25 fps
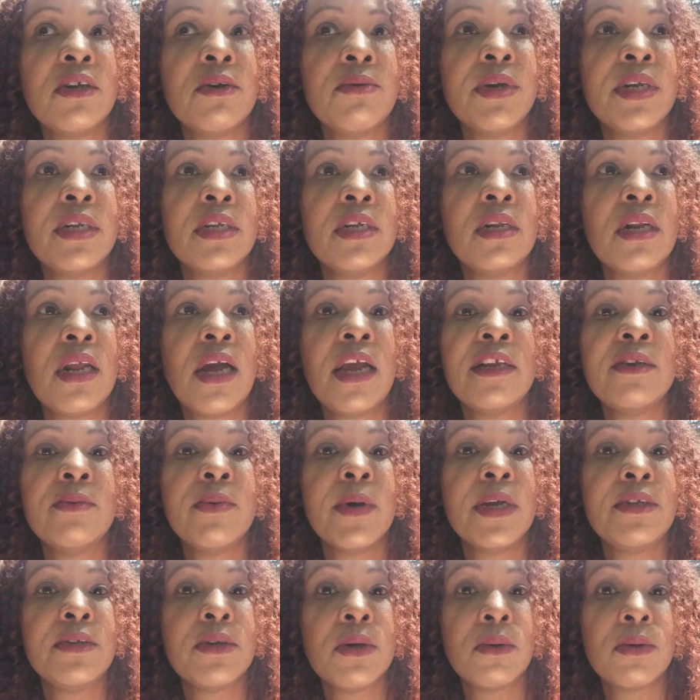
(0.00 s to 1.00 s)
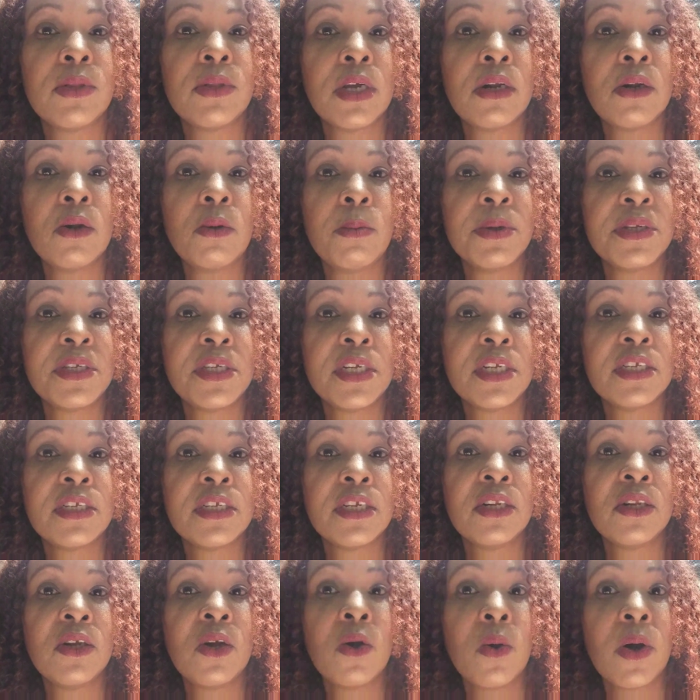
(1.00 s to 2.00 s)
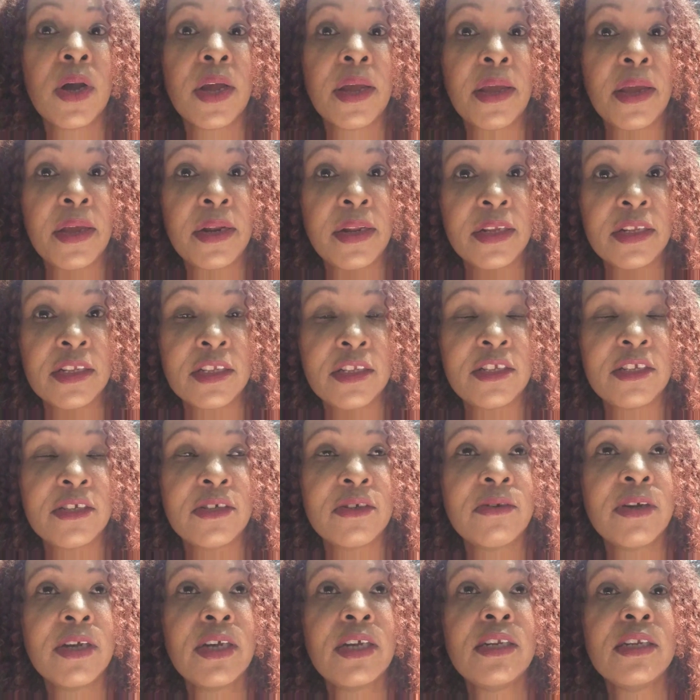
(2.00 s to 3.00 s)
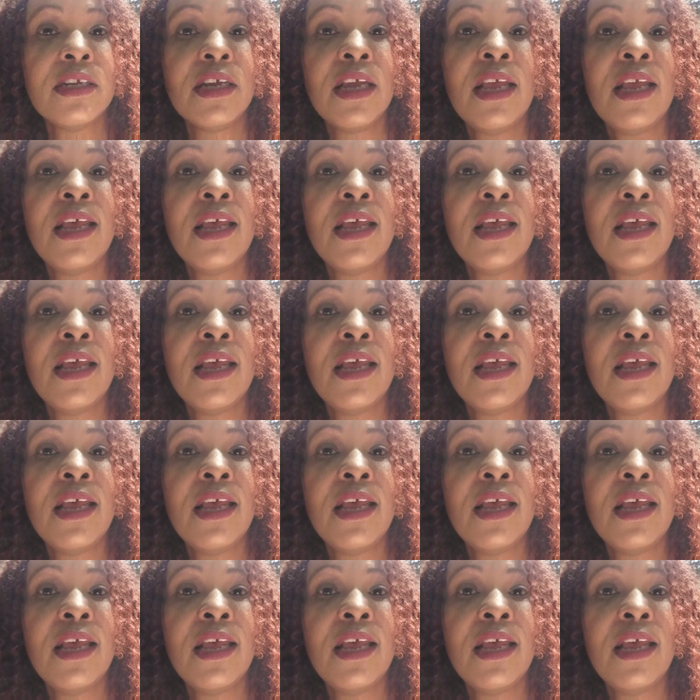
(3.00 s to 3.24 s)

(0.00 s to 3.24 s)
already liked One Joe with a Global Citizen, go ahead and do it.